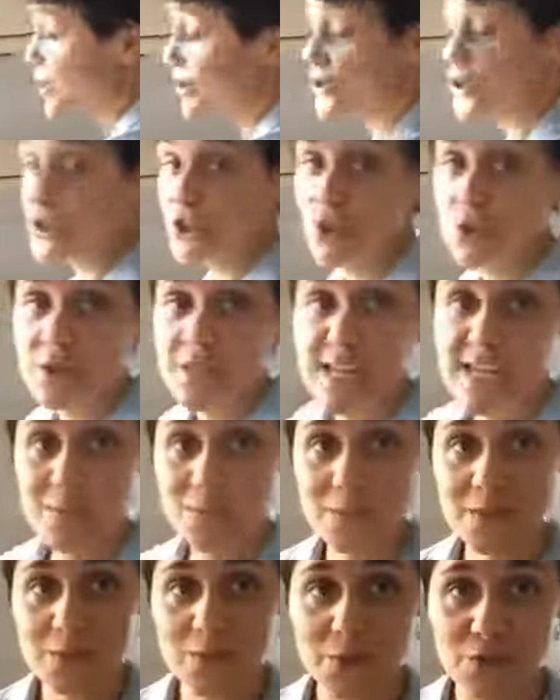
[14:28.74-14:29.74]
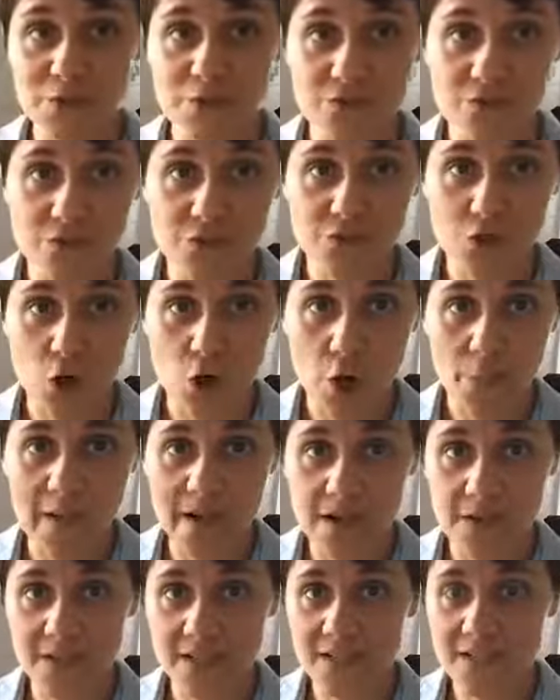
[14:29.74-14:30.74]
2 tablespoons of stock
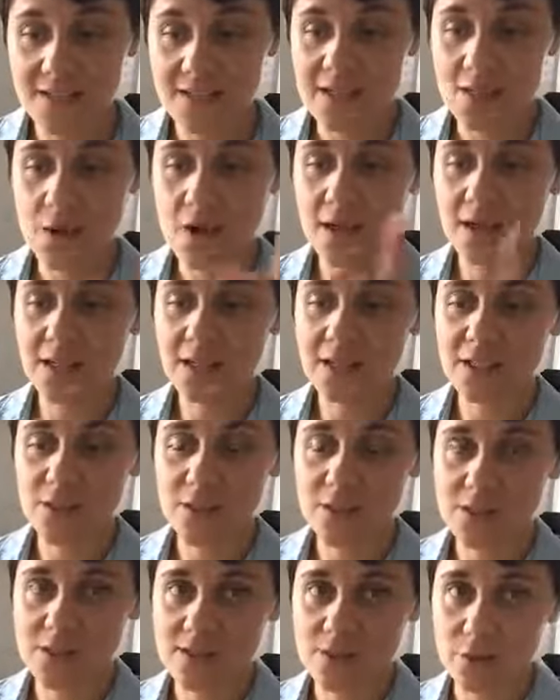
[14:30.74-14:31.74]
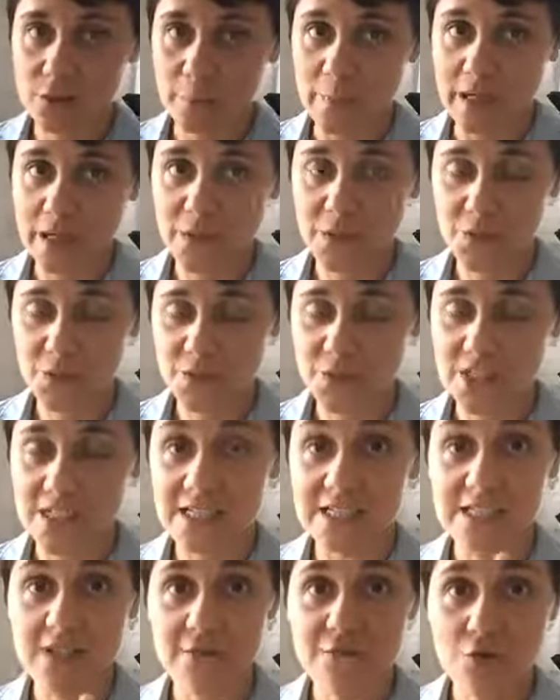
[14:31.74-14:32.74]
powder. So I like using stock powder, which
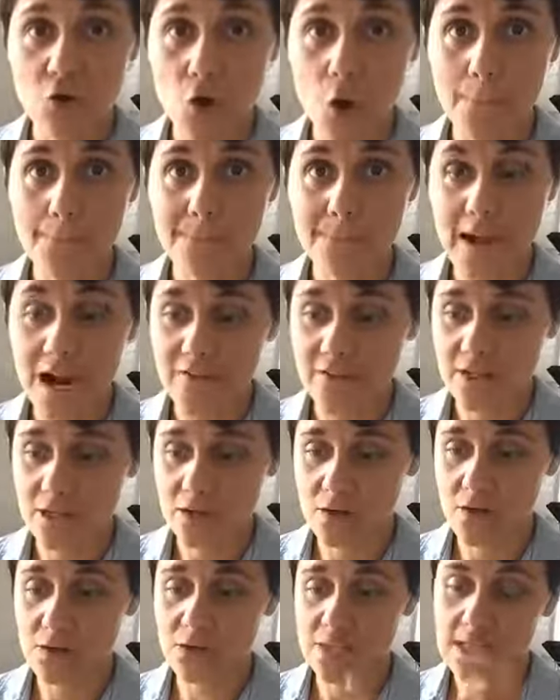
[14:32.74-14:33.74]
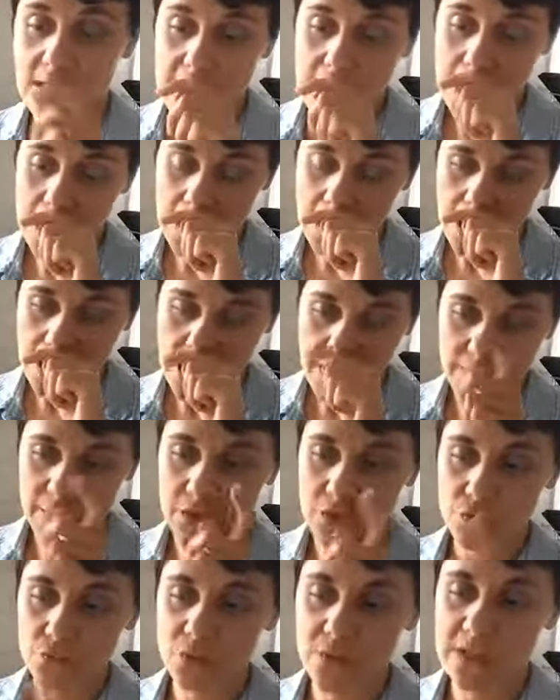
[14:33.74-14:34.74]
is from Marigold.
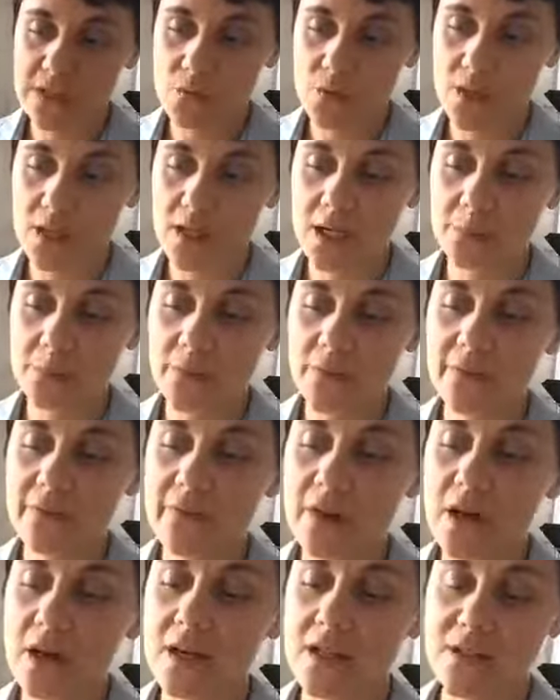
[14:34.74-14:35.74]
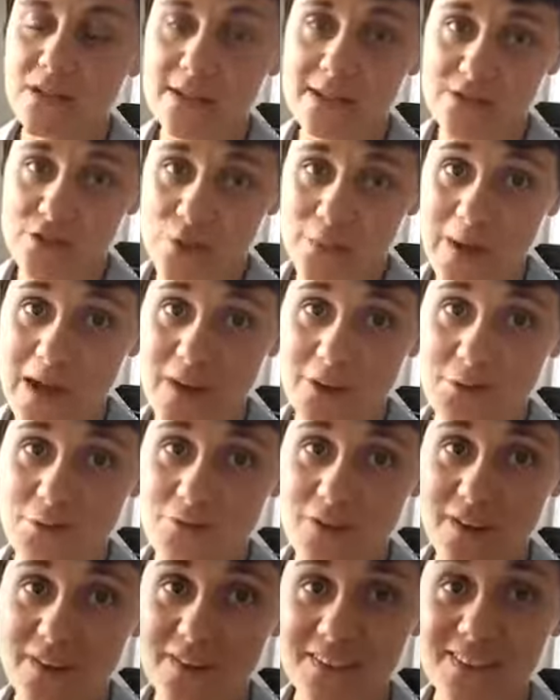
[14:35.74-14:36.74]
And the reason why I prefer using stock powder
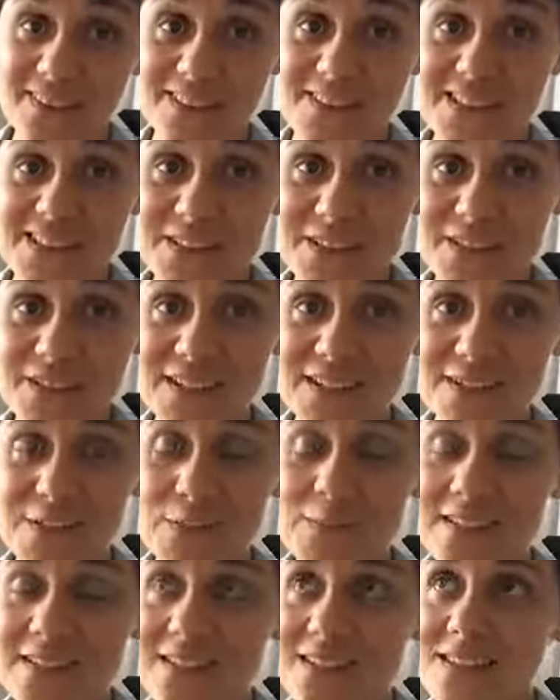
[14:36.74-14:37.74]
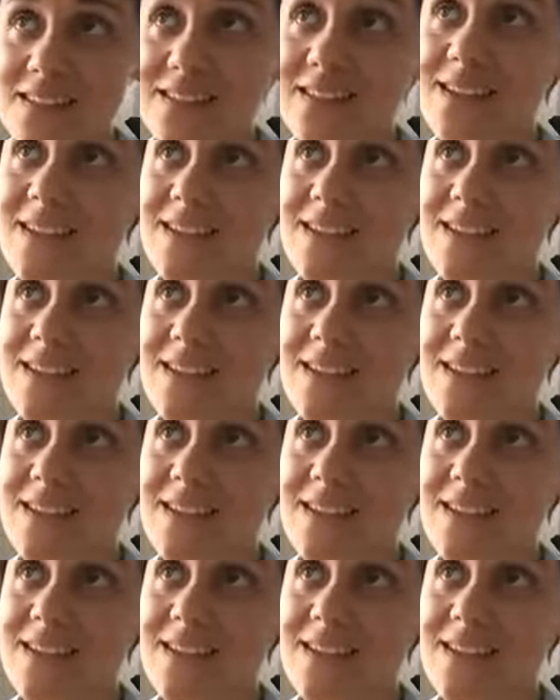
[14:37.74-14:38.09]
rather than those little cubes is that